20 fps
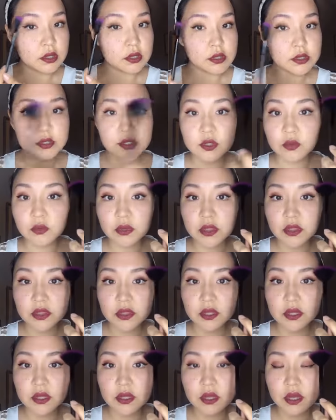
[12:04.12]
So with
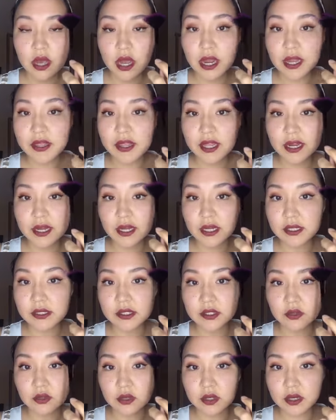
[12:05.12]
the highlighting, it's
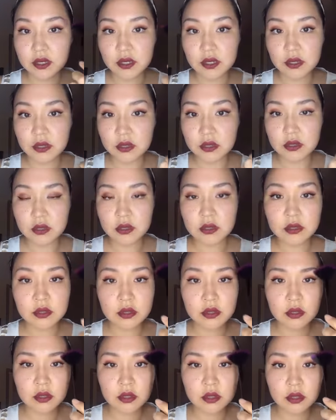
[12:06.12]
gonna
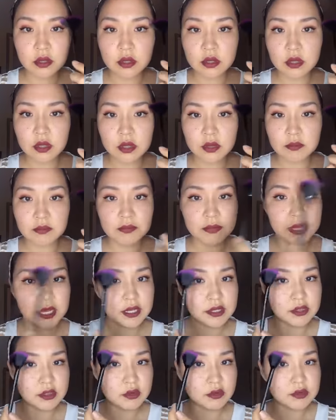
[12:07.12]

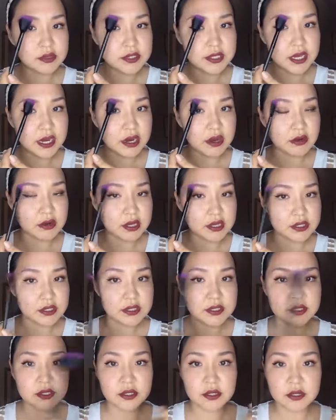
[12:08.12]
make those
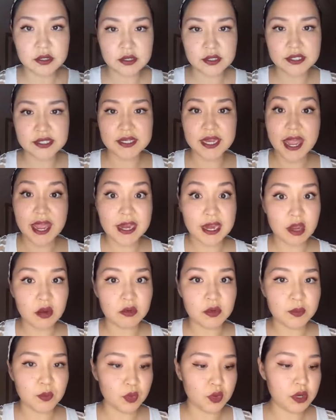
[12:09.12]
areas stand
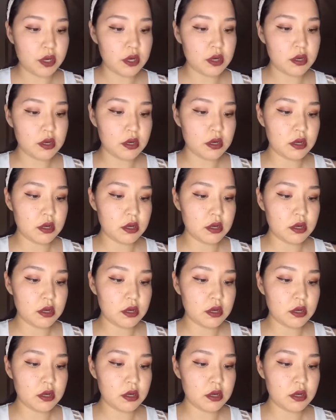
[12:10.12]
out more.